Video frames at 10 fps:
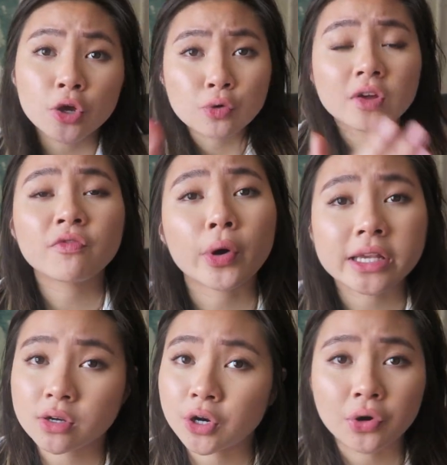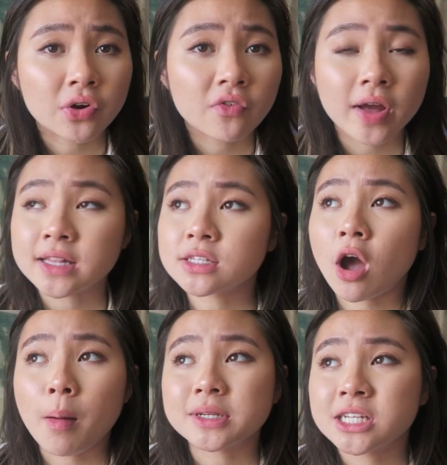you can focus on current events,
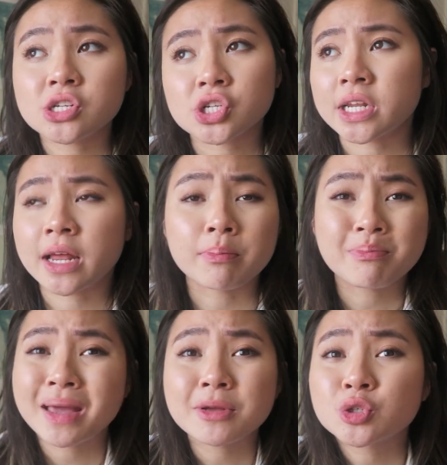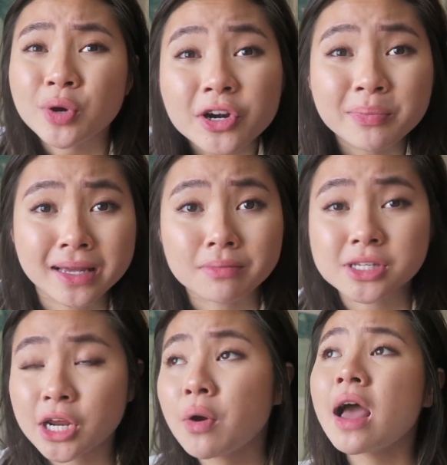competition, and maybe Twitter
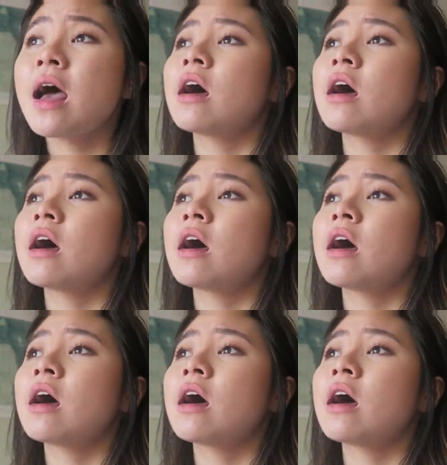memes, you know,